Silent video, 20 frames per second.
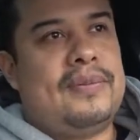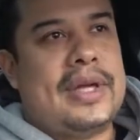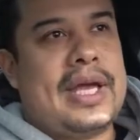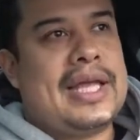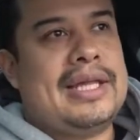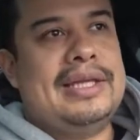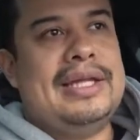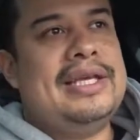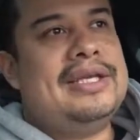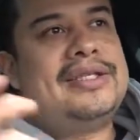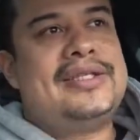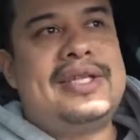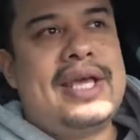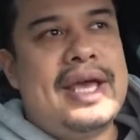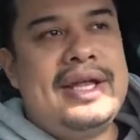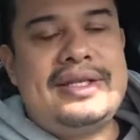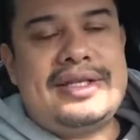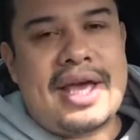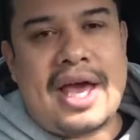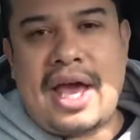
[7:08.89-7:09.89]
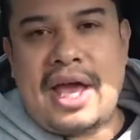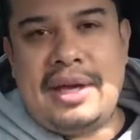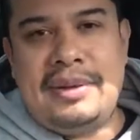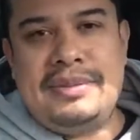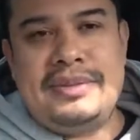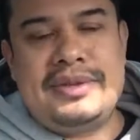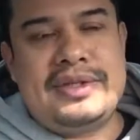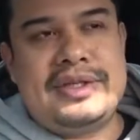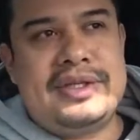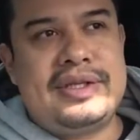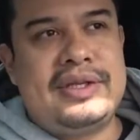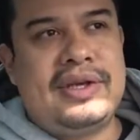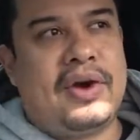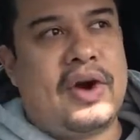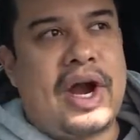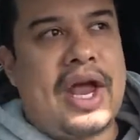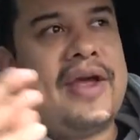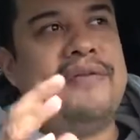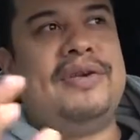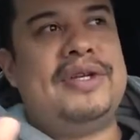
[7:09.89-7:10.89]
at least 10 times,
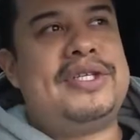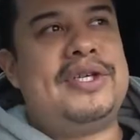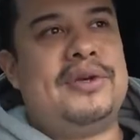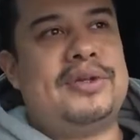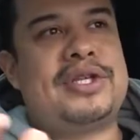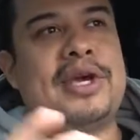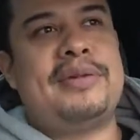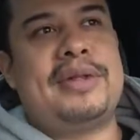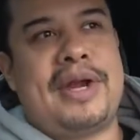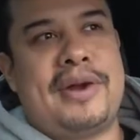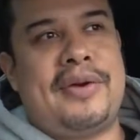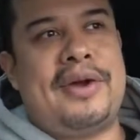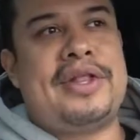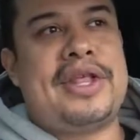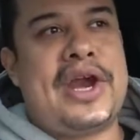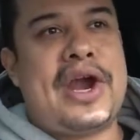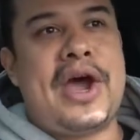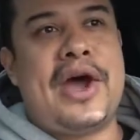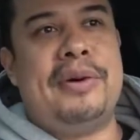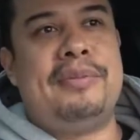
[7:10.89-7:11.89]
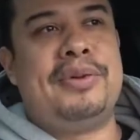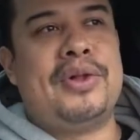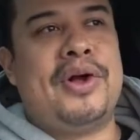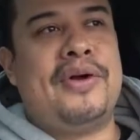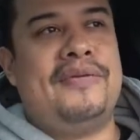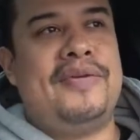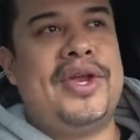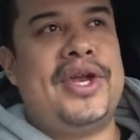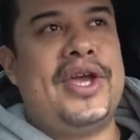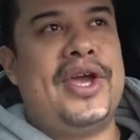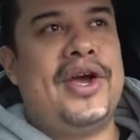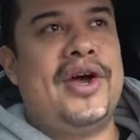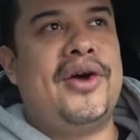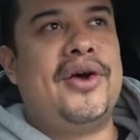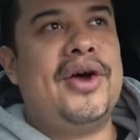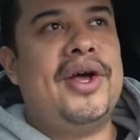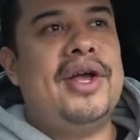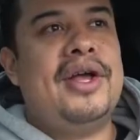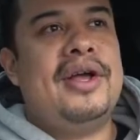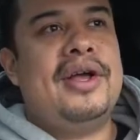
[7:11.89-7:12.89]
or every single time that I upload a
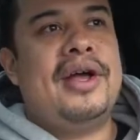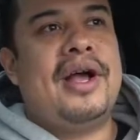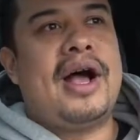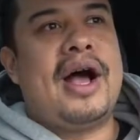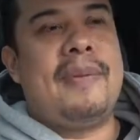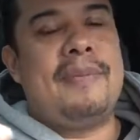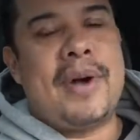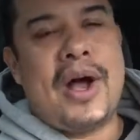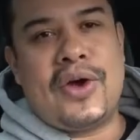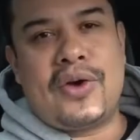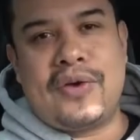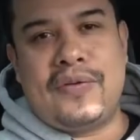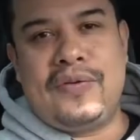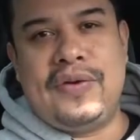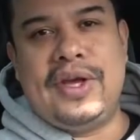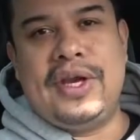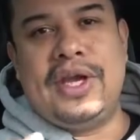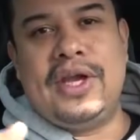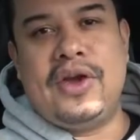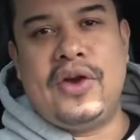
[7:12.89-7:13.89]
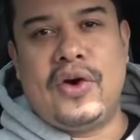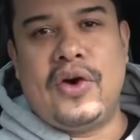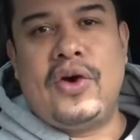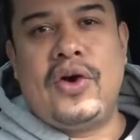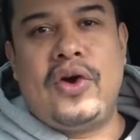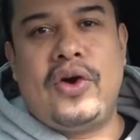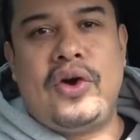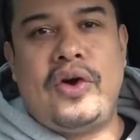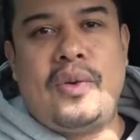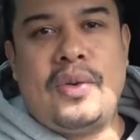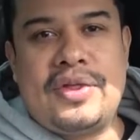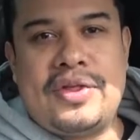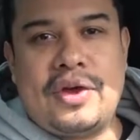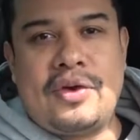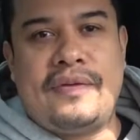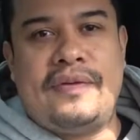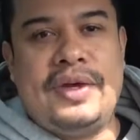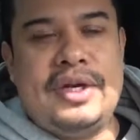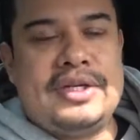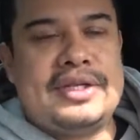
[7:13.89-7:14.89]
video about graffiti or with a
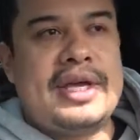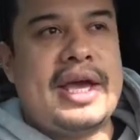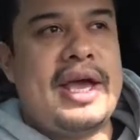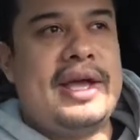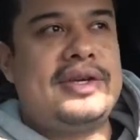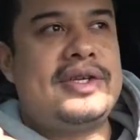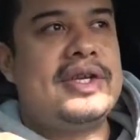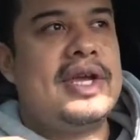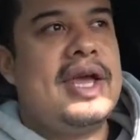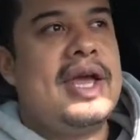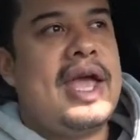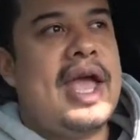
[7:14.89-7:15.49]
graffiti sketch.